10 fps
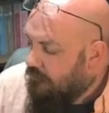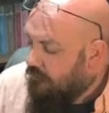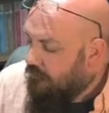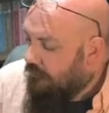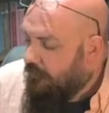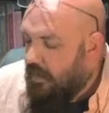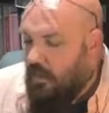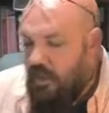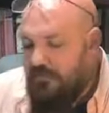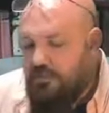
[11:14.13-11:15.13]
the
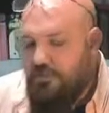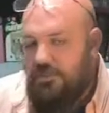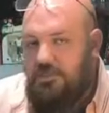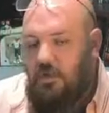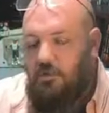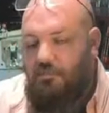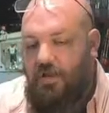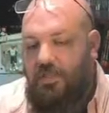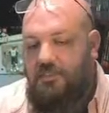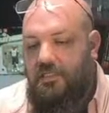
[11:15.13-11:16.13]
officer is so
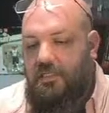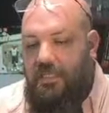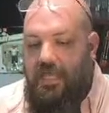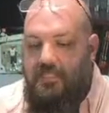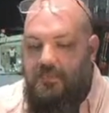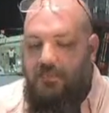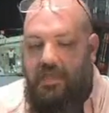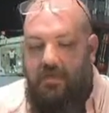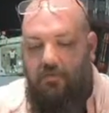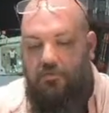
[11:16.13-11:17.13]
impressed, he lets
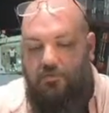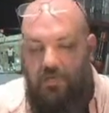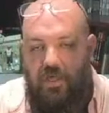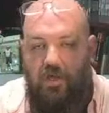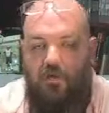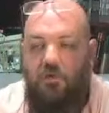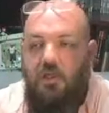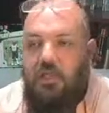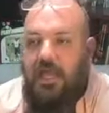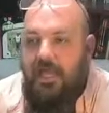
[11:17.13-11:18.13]
Beowulf go
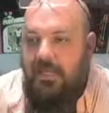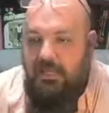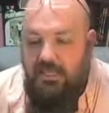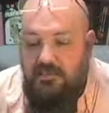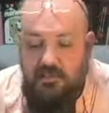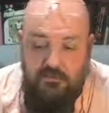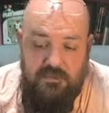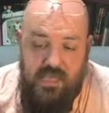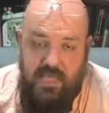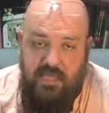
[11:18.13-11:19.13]
and lets them
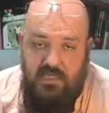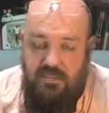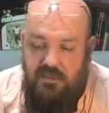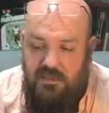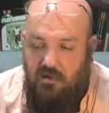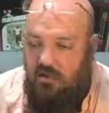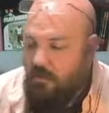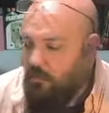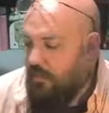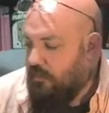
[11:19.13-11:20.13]
take their
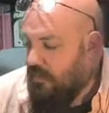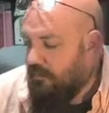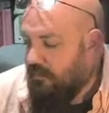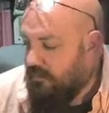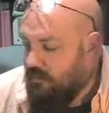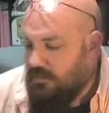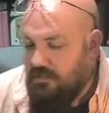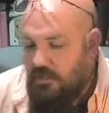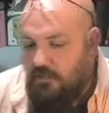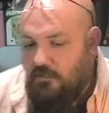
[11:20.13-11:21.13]
armor and weapons, which is a
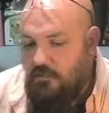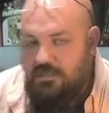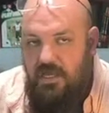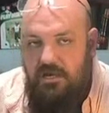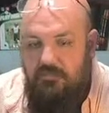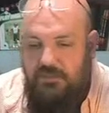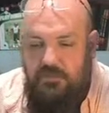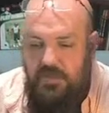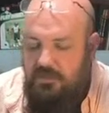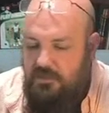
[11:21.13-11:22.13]
huge sign of
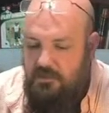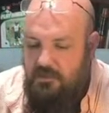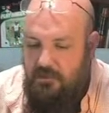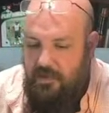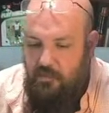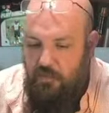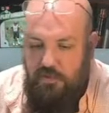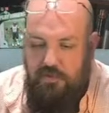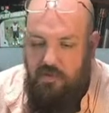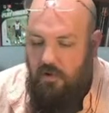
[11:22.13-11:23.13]
respect because usually that wouldn't
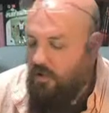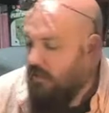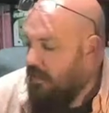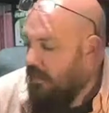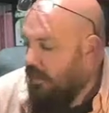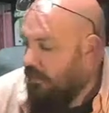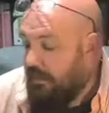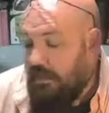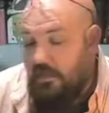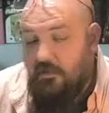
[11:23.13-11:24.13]
occur. And
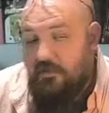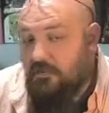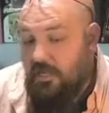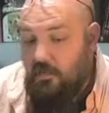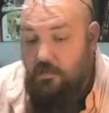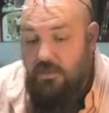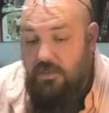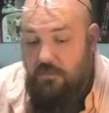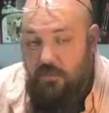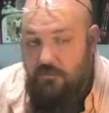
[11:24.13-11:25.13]
he agrees to stay and watch their
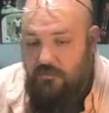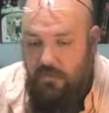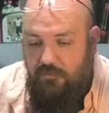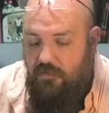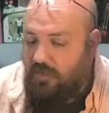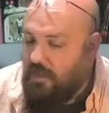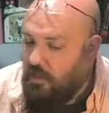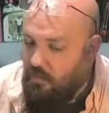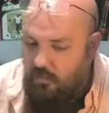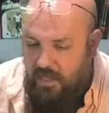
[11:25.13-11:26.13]
boats for them. So they
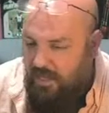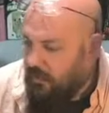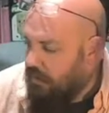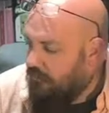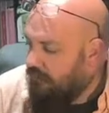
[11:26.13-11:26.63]
go head off